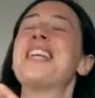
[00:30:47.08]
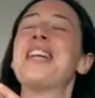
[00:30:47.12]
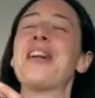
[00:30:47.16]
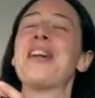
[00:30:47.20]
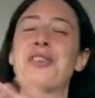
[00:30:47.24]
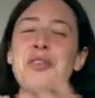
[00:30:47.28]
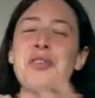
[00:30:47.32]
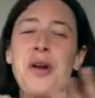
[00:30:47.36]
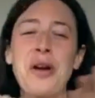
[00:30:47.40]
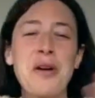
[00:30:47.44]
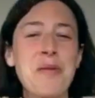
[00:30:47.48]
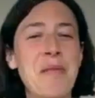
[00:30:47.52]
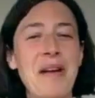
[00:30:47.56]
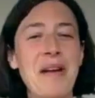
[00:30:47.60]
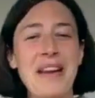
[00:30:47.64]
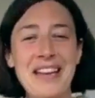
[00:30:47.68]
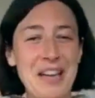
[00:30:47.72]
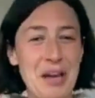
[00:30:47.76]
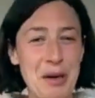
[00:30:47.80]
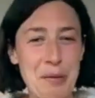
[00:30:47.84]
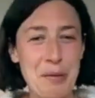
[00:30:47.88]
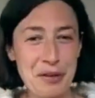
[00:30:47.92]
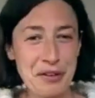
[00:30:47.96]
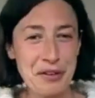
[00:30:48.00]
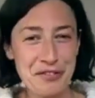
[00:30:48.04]
trying to make
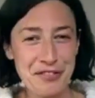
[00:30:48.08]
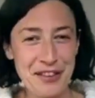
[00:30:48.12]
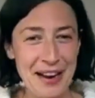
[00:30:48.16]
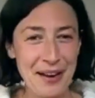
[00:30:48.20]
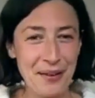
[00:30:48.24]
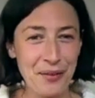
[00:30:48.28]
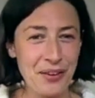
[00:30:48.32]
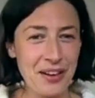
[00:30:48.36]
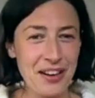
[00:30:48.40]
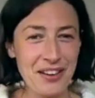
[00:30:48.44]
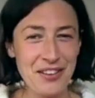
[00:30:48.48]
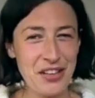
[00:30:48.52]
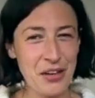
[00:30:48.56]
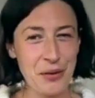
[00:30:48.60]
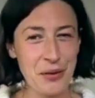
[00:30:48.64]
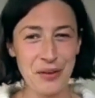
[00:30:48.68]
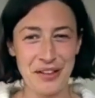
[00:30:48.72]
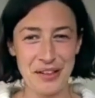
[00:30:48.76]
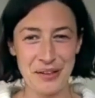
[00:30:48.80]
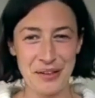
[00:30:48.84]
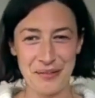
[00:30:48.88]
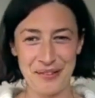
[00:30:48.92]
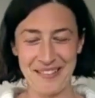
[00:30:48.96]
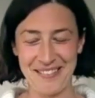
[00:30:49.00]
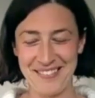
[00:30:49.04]
it profound. I had no
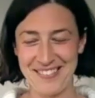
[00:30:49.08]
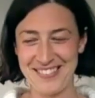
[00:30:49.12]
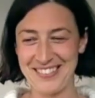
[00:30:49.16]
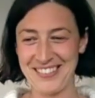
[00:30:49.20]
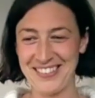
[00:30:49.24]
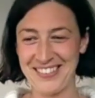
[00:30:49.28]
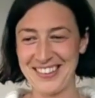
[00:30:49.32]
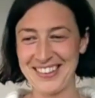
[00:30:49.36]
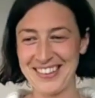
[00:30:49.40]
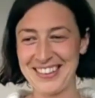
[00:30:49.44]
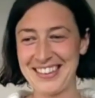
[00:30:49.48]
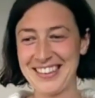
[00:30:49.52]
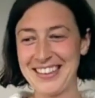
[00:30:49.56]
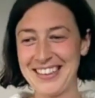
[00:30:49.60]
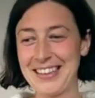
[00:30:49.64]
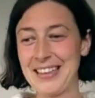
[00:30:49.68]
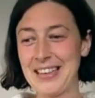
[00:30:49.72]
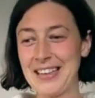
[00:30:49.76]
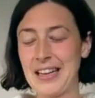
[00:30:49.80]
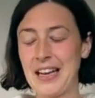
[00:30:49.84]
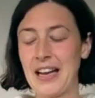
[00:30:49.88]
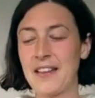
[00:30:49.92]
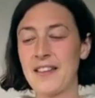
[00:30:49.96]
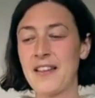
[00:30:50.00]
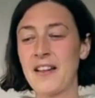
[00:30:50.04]
idea what I was doing.
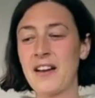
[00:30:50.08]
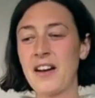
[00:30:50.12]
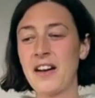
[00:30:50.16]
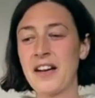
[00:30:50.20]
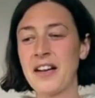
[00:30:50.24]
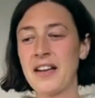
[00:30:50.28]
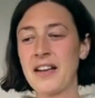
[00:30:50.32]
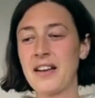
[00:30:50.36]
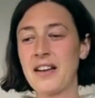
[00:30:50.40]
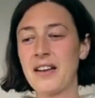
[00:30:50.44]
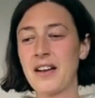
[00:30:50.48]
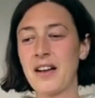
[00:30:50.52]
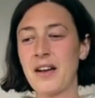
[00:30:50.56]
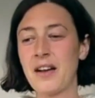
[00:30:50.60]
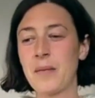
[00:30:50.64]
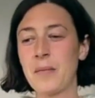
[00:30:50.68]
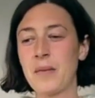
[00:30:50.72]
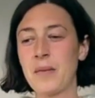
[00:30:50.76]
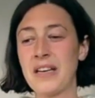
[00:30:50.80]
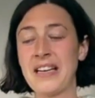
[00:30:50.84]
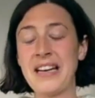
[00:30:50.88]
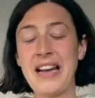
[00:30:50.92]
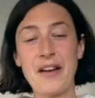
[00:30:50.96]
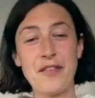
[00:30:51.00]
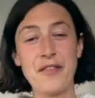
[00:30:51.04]
And then I
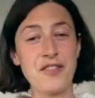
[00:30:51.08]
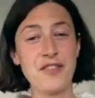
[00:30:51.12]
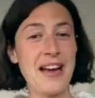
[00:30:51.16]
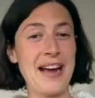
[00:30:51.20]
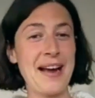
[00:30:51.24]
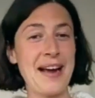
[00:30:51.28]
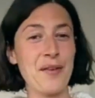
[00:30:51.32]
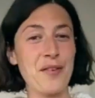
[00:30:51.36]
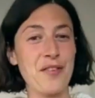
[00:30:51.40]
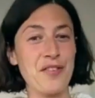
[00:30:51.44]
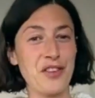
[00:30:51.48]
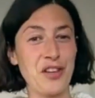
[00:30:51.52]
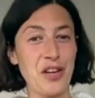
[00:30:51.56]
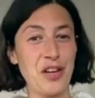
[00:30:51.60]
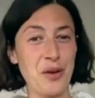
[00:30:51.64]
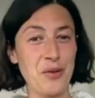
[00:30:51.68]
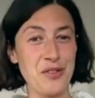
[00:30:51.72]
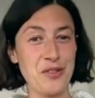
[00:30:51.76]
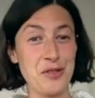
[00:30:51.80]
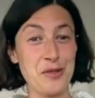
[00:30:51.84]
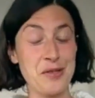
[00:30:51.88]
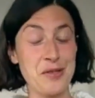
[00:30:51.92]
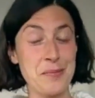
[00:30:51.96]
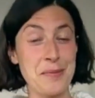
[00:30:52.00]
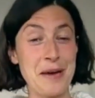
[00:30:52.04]
left the house to go and
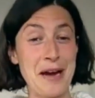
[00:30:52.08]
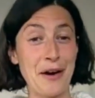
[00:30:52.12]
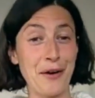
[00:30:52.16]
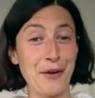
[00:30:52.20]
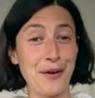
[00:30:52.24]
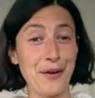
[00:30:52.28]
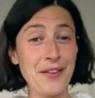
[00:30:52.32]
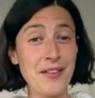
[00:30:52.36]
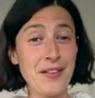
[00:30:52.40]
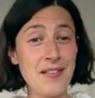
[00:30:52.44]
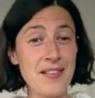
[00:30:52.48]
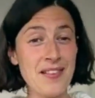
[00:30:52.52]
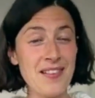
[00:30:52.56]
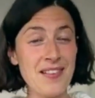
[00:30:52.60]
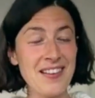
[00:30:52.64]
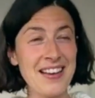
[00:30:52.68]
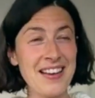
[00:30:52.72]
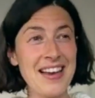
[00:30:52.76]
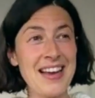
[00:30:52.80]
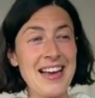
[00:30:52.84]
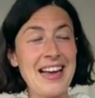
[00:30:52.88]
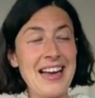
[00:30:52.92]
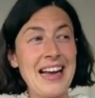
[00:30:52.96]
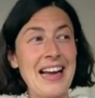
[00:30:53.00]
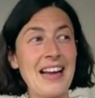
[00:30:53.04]
do some errands,
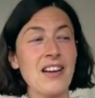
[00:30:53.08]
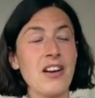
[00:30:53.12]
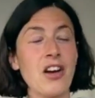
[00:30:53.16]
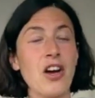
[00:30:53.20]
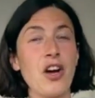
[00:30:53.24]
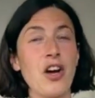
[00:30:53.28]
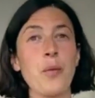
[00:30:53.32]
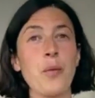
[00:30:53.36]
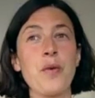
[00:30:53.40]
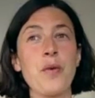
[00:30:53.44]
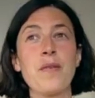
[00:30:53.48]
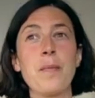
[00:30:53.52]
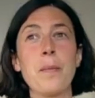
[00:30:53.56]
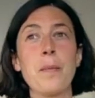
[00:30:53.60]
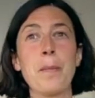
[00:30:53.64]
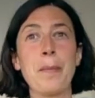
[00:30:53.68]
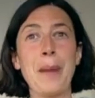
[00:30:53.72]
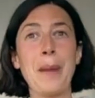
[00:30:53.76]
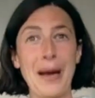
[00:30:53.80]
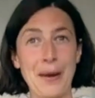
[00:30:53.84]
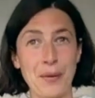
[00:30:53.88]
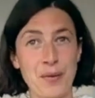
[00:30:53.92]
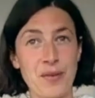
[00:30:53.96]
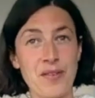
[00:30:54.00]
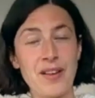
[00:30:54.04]
and I was
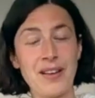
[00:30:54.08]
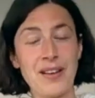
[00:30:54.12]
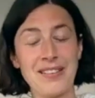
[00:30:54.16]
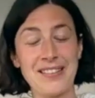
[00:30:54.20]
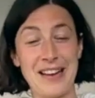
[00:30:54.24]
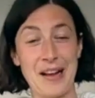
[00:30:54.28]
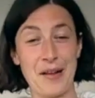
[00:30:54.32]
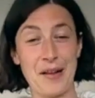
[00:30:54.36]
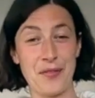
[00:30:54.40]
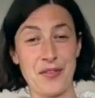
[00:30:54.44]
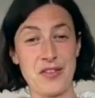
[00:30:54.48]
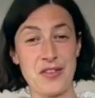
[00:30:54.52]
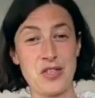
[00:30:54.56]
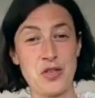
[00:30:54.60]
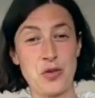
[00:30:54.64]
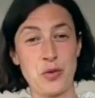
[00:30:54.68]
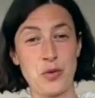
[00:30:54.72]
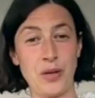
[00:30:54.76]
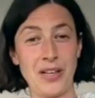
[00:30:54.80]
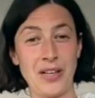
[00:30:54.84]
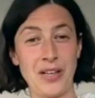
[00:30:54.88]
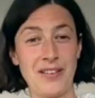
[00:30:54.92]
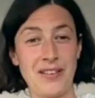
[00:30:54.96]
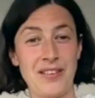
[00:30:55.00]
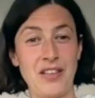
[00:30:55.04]
bouncing down the
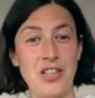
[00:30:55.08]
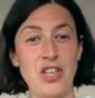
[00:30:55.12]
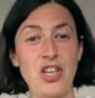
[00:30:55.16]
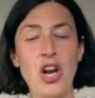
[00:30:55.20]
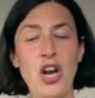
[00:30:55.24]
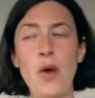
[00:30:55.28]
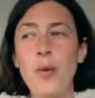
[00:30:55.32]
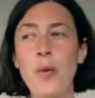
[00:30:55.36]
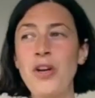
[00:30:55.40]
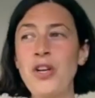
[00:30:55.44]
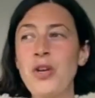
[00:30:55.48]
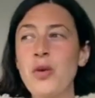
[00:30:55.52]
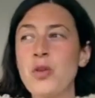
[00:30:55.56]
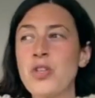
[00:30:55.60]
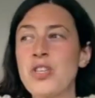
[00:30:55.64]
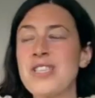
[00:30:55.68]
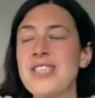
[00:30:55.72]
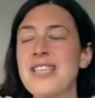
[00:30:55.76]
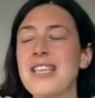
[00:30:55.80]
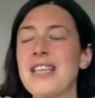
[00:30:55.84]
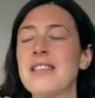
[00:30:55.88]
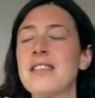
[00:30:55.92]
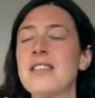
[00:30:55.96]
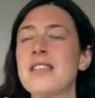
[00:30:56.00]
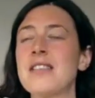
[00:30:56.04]
street. You know, when you're
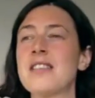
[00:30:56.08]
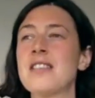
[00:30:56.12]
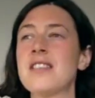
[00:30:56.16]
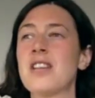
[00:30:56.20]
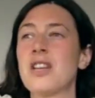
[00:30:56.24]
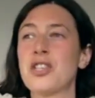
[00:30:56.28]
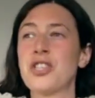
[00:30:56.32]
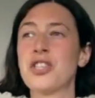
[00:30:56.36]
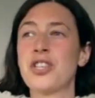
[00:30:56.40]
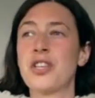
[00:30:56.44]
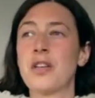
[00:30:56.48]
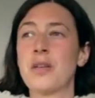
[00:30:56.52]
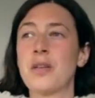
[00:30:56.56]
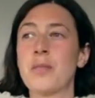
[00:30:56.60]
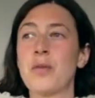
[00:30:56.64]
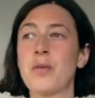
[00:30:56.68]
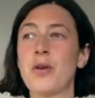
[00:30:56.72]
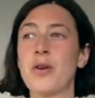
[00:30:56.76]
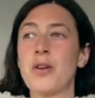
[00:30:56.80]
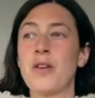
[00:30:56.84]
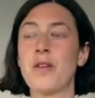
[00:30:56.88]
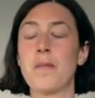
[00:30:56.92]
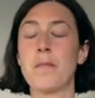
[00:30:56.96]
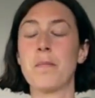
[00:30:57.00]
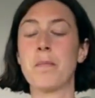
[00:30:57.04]
just in such a good
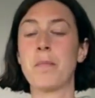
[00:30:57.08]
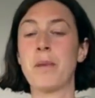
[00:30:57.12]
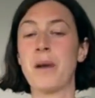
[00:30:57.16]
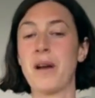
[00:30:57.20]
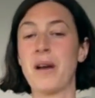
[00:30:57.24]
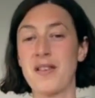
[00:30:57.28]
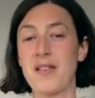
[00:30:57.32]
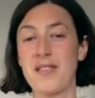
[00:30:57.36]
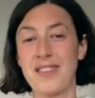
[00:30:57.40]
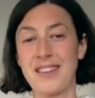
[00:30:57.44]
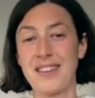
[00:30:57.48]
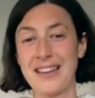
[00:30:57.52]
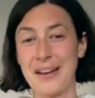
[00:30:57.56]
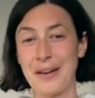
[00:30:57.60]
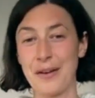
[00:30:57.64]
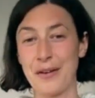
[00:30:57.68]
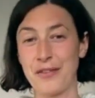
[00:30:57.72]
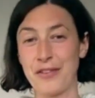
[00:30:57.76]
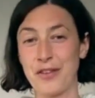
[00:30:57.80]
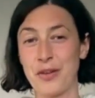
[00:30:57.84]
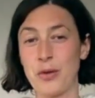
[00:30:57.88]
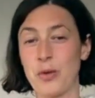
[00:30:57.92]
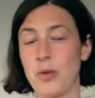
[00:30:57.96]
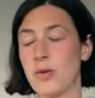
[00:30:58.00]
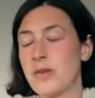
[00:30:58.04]
mood, it's bursting out of
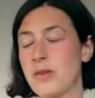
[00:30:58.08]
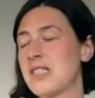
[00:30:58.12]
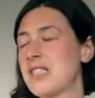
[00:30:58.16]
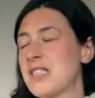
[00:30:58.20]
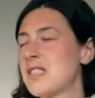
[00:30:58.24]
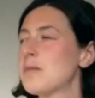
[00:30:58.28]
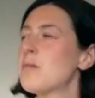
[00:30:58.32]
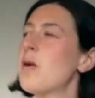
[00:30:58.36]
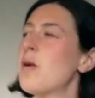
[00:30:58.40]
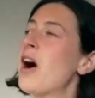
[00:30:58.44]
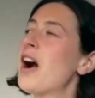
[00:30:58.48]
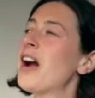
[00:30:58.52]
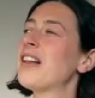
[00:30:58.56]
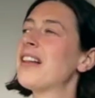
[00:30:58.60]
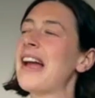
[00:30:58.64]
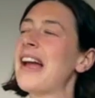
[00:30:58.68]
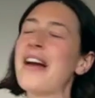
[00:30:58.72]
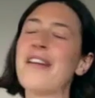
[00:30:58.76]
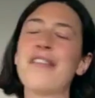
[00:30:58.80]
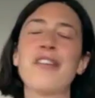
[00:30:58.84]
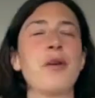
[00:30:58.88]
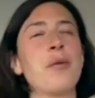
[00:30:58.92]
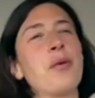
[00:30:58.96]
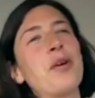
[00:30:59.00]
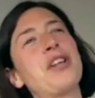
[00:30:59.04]
you. You smile at
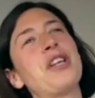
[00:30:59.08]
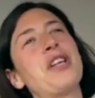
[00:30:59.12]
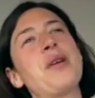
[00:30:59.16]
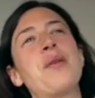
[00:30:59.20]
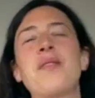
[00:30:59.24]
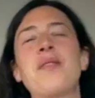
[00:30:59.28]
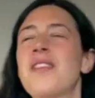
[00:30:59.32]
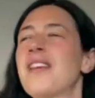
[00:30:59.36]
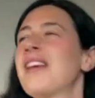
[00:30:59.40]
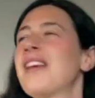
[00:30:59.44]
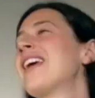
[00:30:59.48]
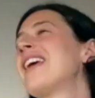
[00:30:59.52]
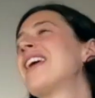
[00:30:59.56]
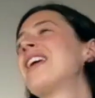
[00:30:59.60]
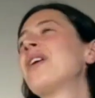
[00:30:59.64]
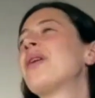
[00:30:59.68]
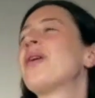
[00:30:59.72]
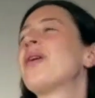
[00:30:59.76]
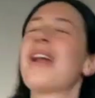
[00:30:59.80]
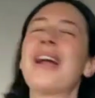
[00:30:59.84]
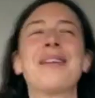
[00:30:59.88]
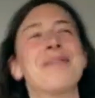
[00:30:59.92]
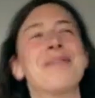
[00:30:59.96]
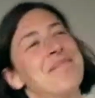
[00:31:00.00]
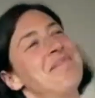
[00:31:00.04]
everyone you see.
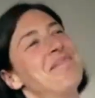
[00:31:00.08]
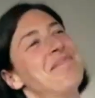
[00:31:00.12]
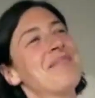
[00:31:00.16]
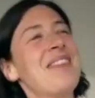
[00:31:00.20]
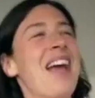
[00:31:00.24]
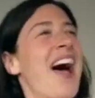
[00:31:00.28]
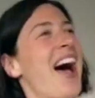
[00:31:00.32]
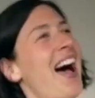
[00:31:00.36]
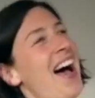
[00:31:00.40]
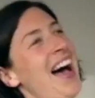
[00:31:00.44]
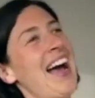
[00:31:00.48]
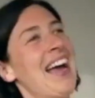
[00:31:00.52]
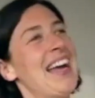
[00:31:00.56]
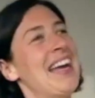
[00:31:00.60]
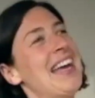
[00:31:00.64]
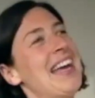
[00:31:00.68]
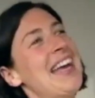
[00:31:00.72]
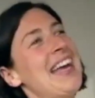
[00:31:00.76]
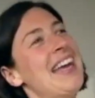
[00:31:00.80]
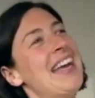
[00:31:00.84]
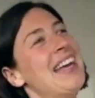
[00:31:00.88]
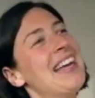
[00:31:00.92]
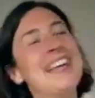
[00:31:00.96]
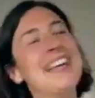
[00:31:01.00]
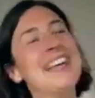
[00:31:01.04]
You're like,
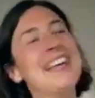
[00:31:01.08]
hi.